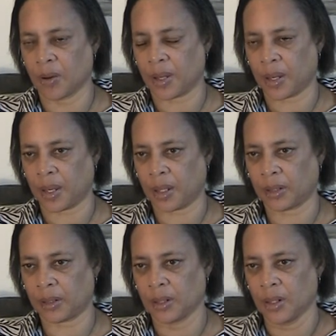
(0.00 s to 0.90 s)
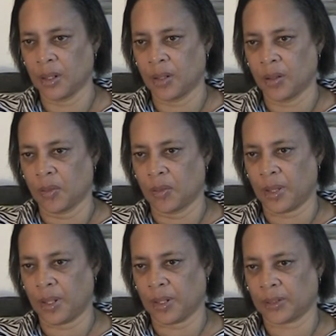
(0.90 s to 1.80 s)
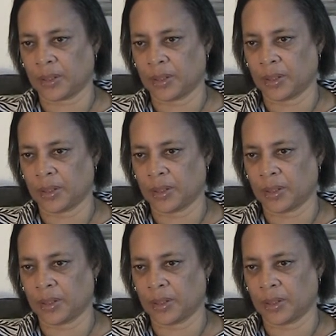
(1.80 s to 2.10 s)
ahead with